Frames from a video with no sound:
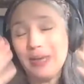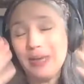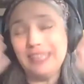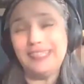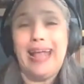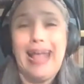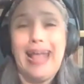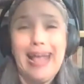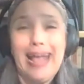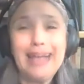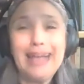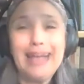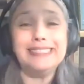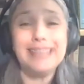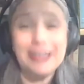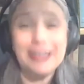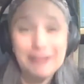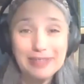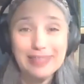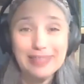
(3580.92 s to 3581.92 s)
say
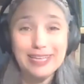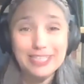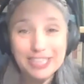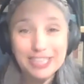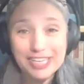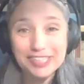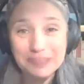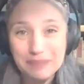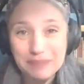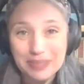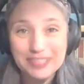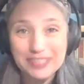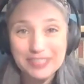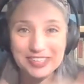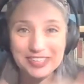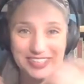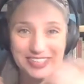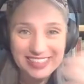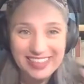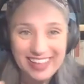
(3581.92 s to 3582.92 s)
anti-religious, but
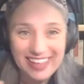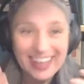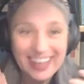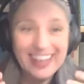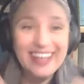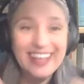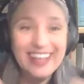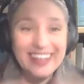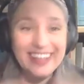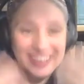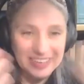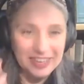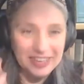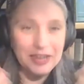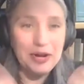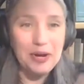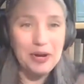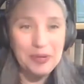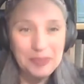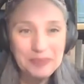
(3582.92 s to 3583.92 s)
certainly, sure. you
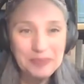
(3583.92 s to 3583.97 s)
know.